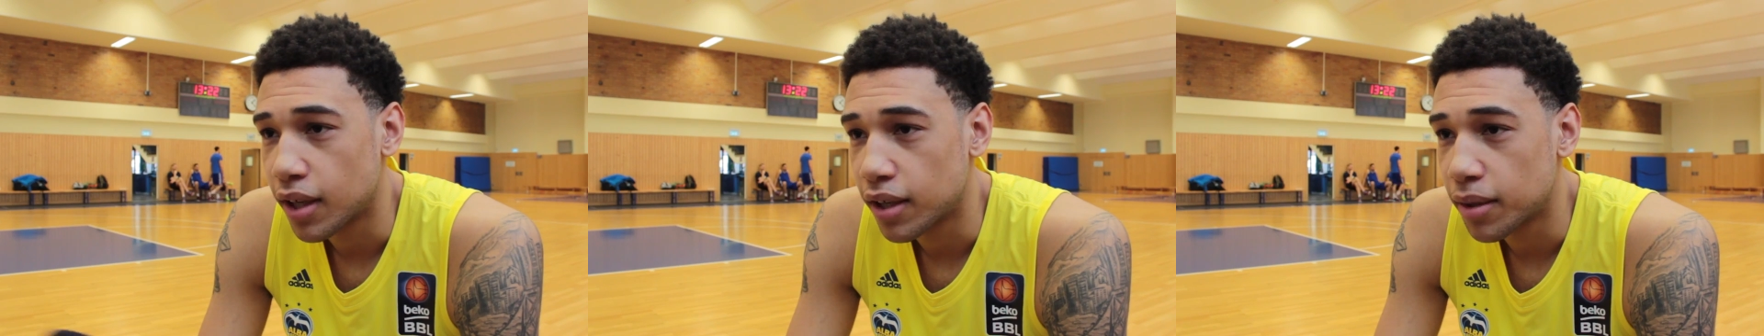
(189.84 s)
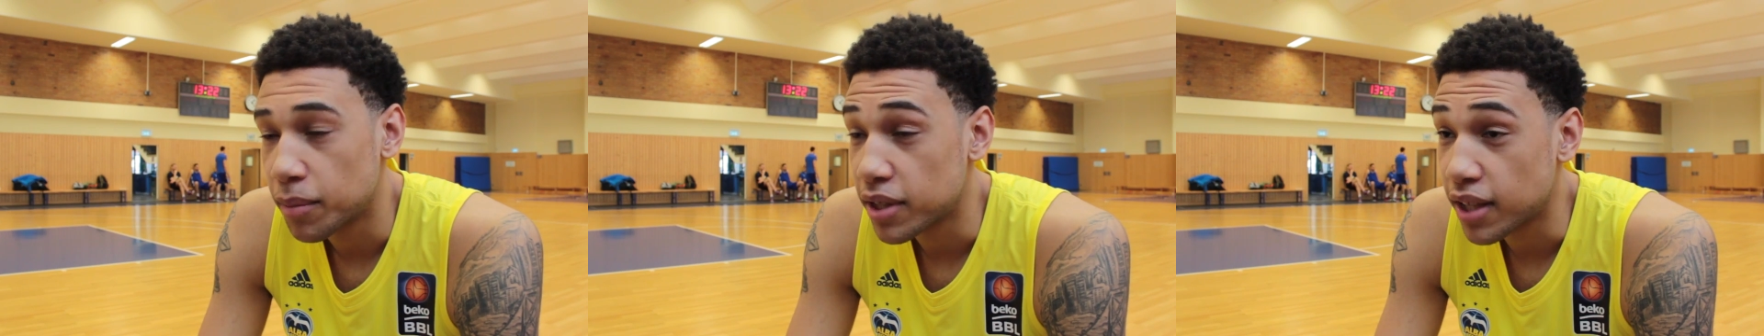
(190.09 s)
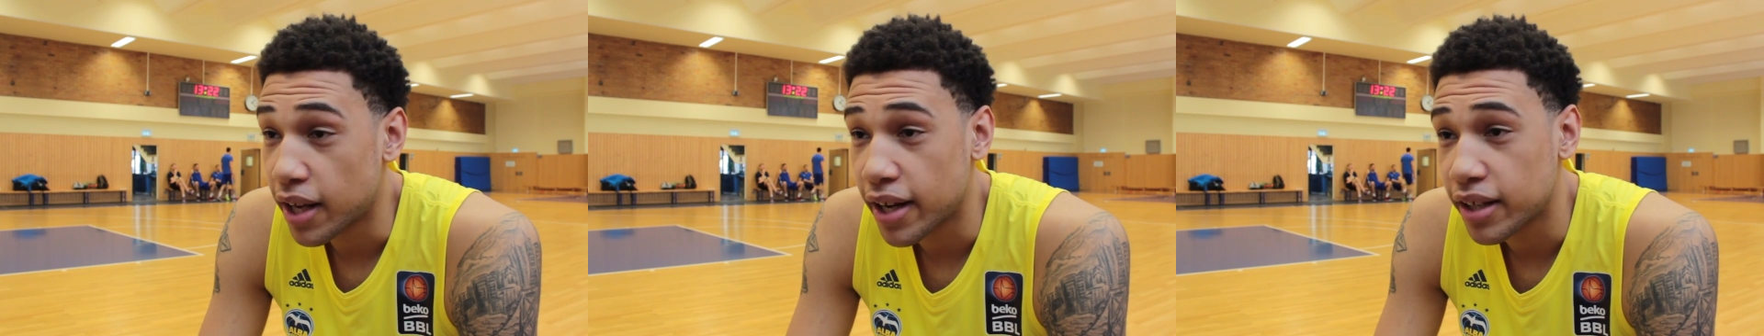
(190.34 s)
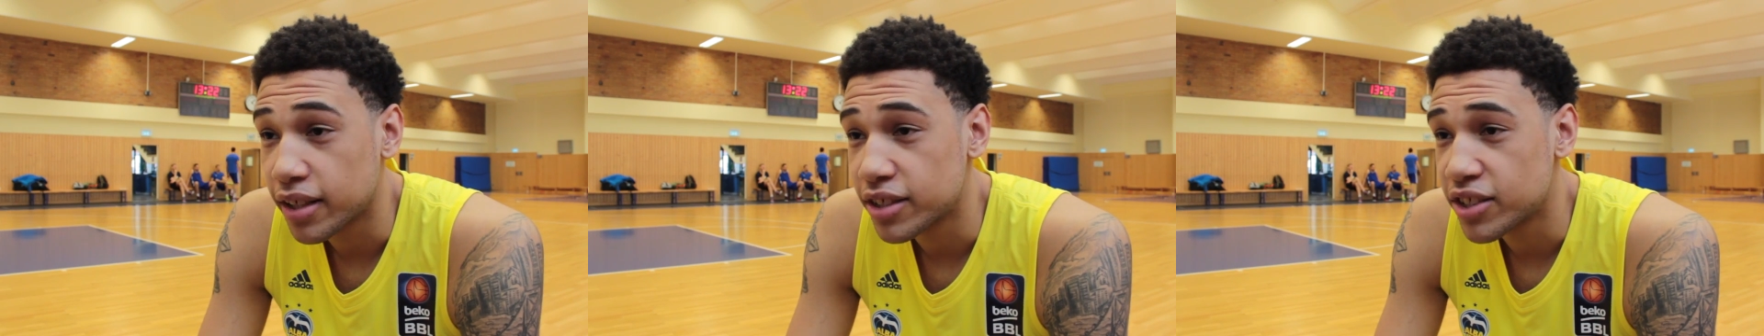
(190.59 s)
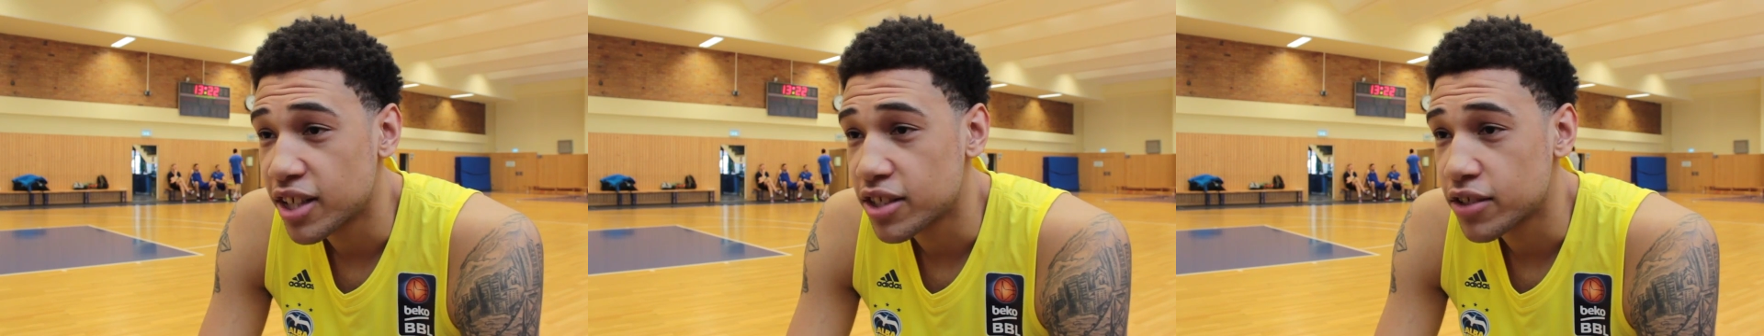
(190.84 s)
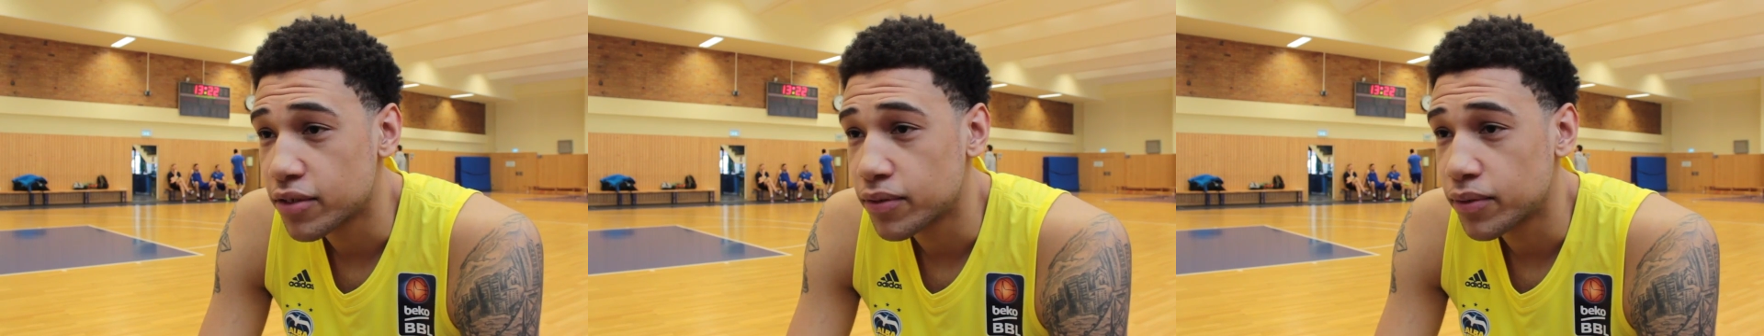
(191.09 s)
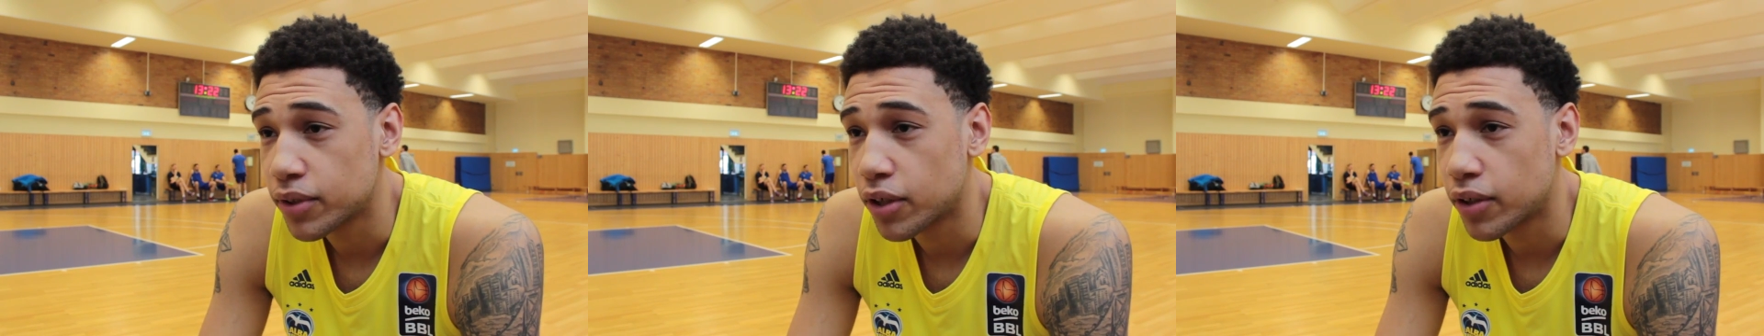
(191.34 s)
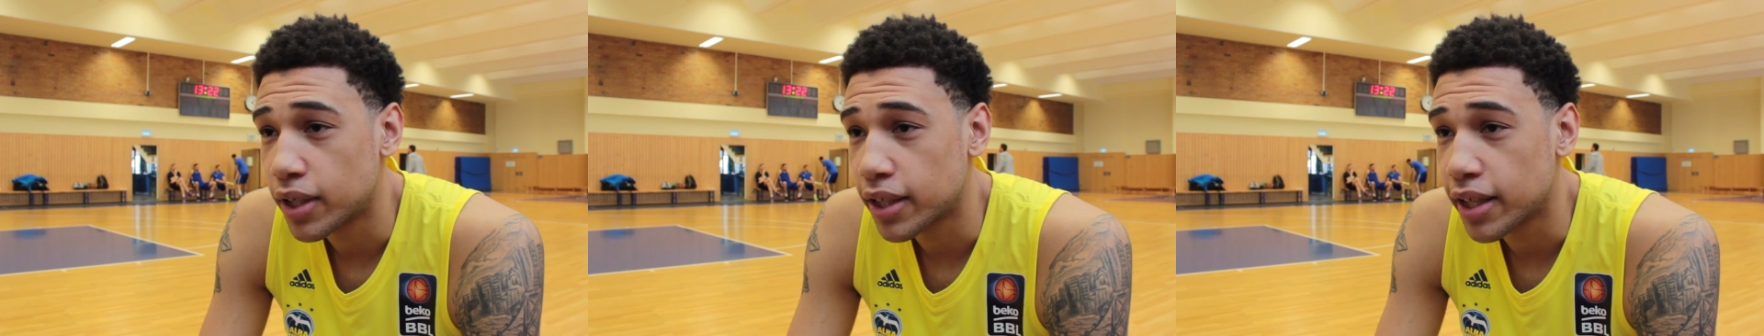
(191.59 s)
I thought I had a good chance of
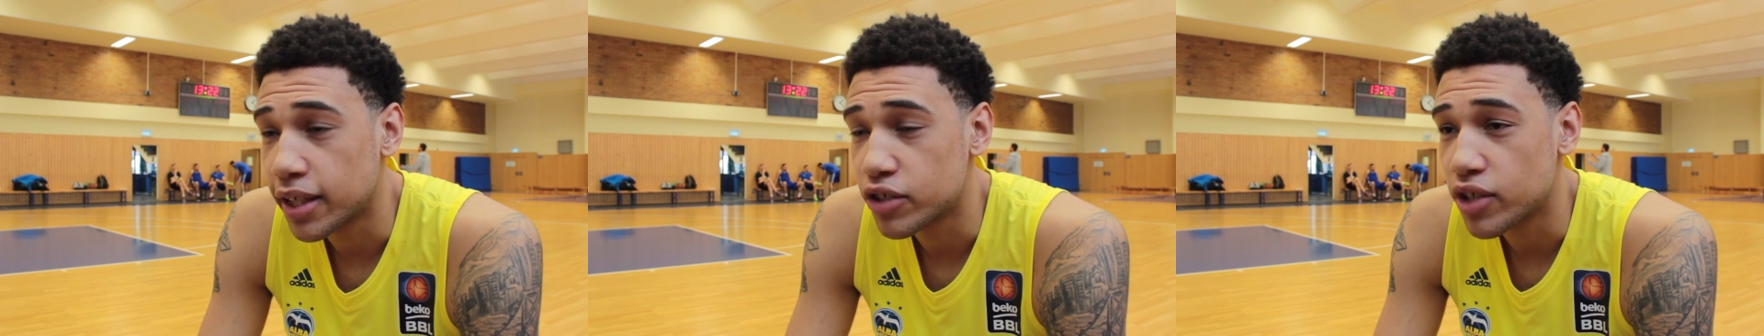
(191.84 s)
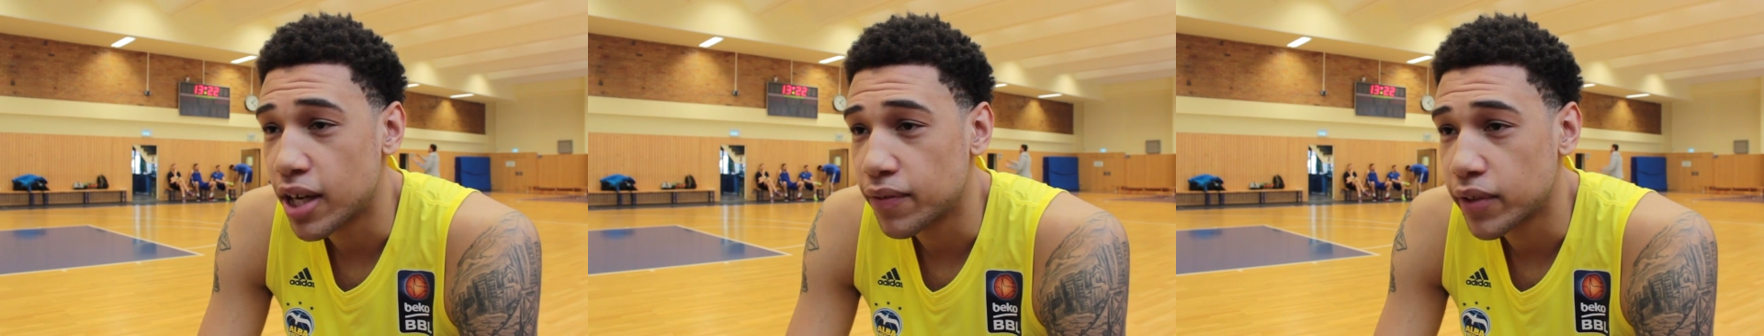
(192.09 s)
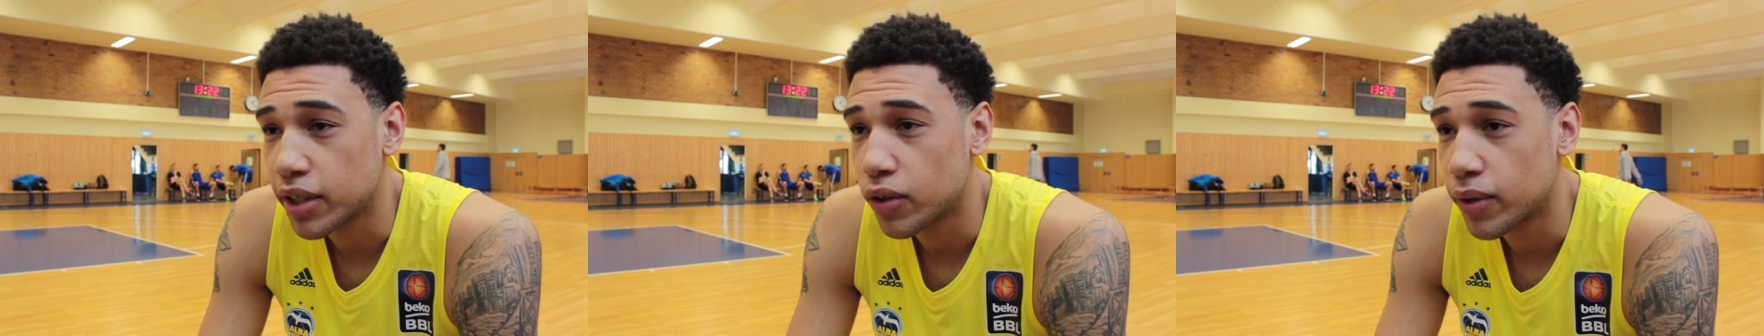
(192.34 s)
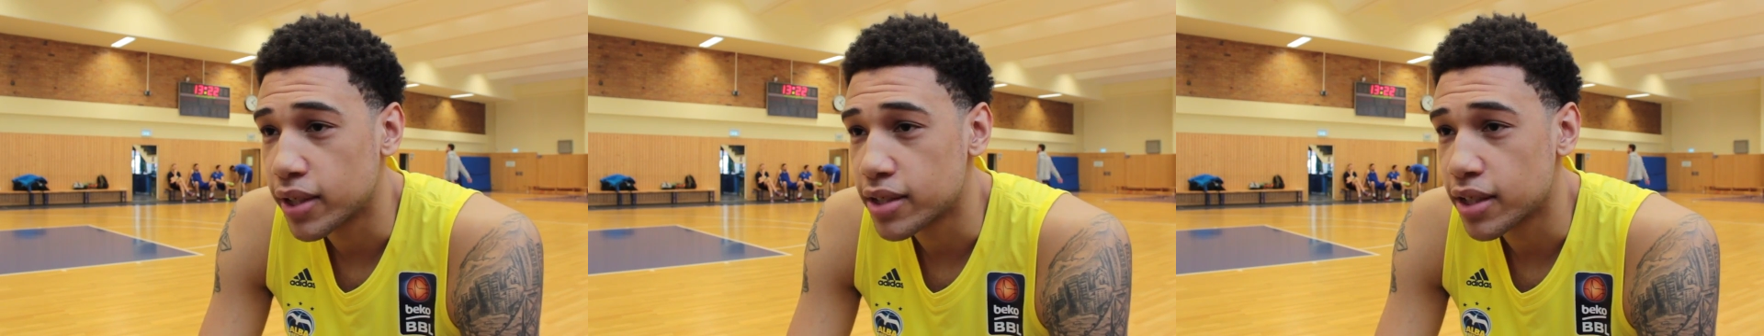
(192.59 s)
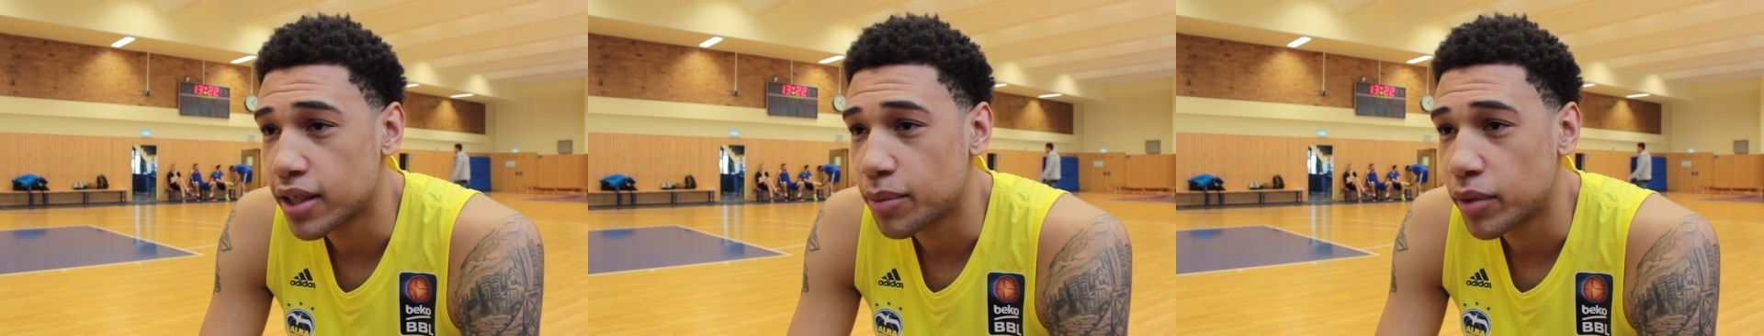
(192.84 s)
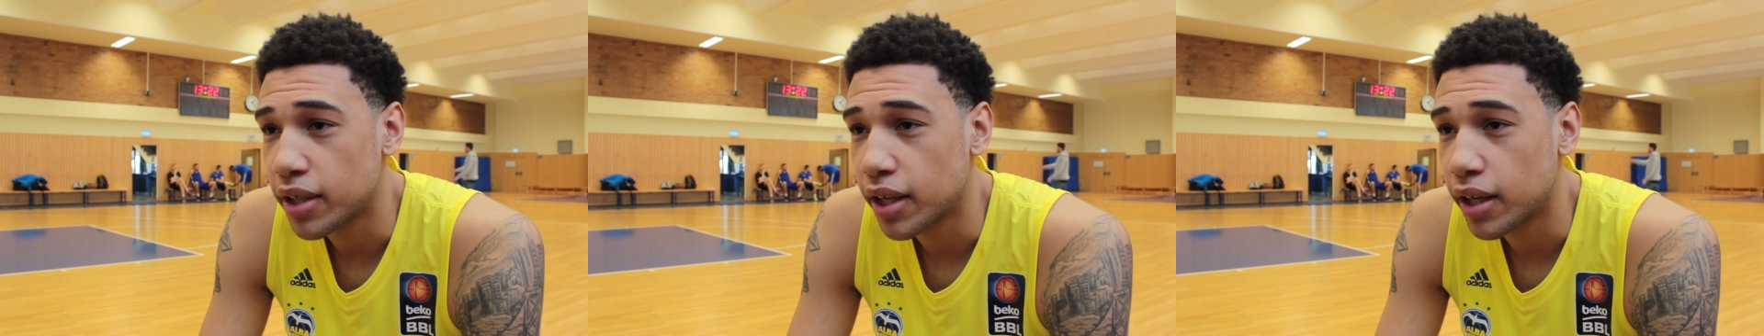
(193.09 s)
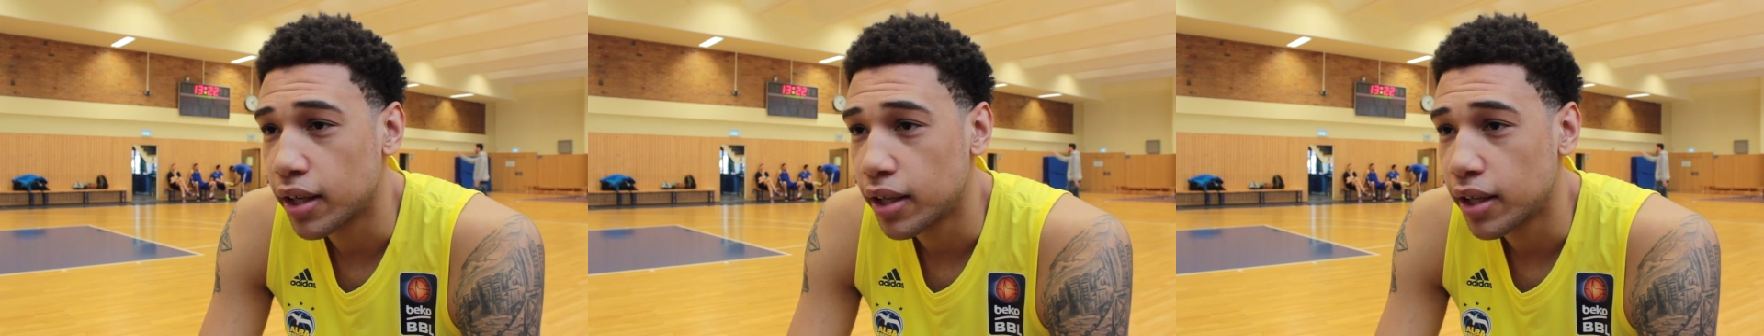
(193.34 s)
getting drafted and going into the NBA,